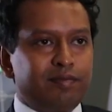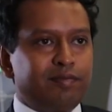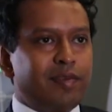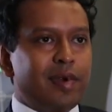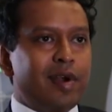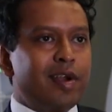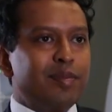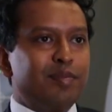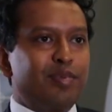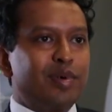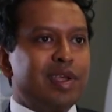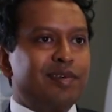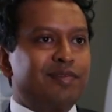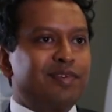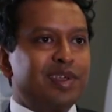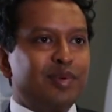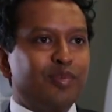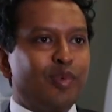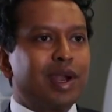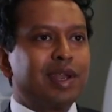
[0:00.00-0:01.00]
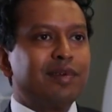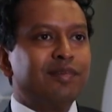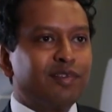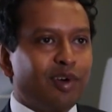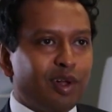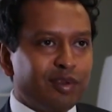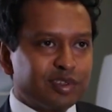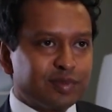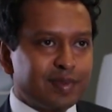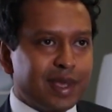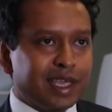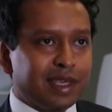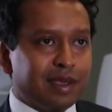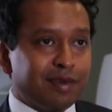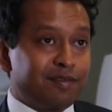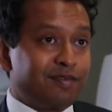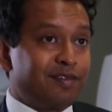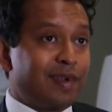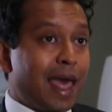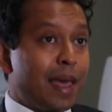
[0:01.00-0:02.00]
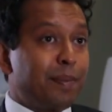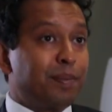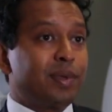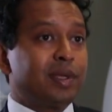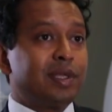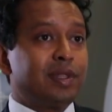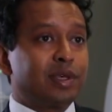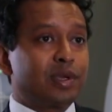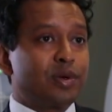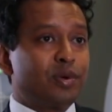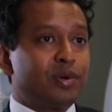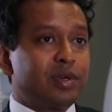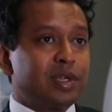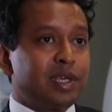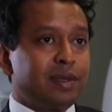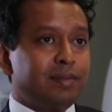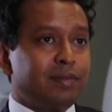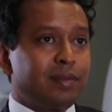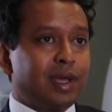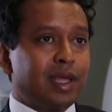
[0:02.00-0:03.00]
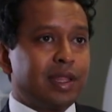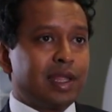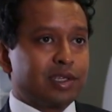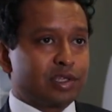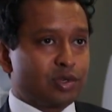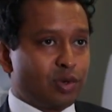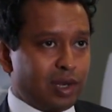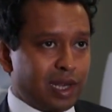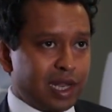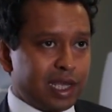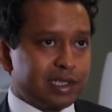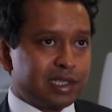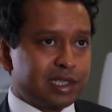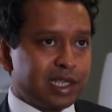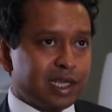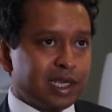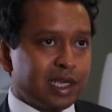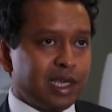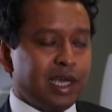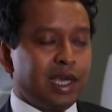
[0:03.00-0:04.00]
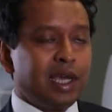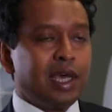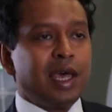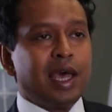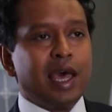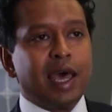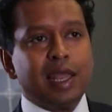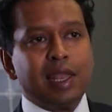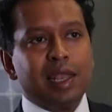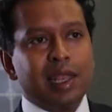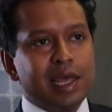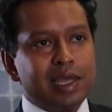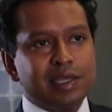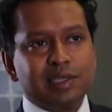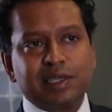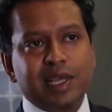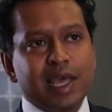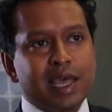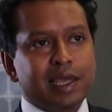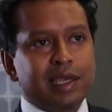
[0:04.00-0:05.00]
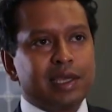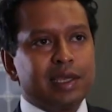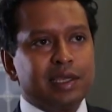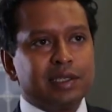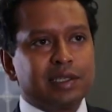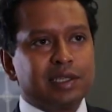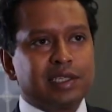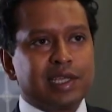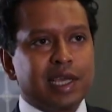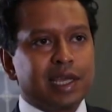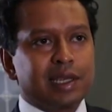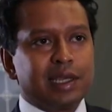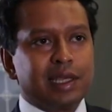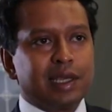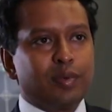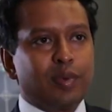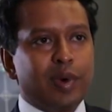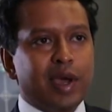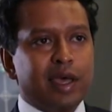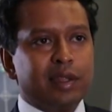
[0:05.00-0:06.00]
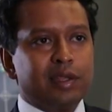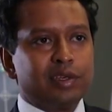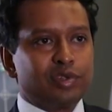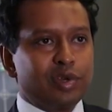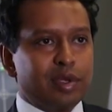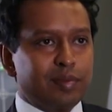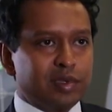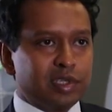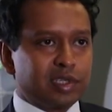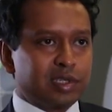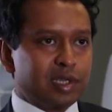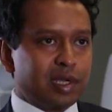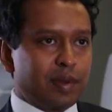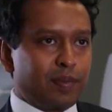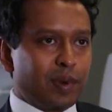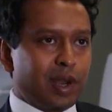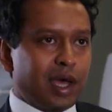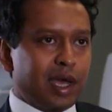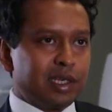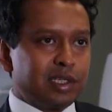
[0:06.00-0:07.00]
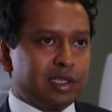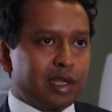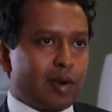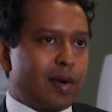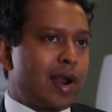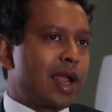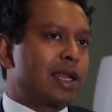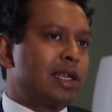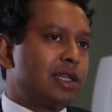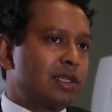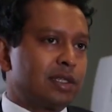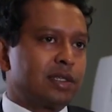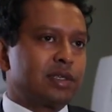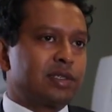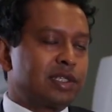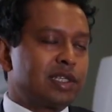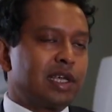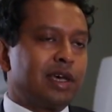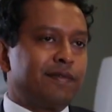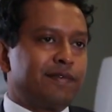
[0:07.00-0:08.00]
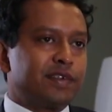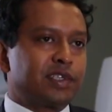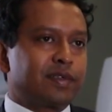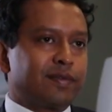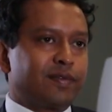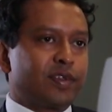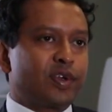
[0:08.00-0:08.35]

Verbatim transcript: very briefly, one involves making a flap in the cornea, and that's called LASIK. And LASEK is a technique where the treatment's applied directly to the surface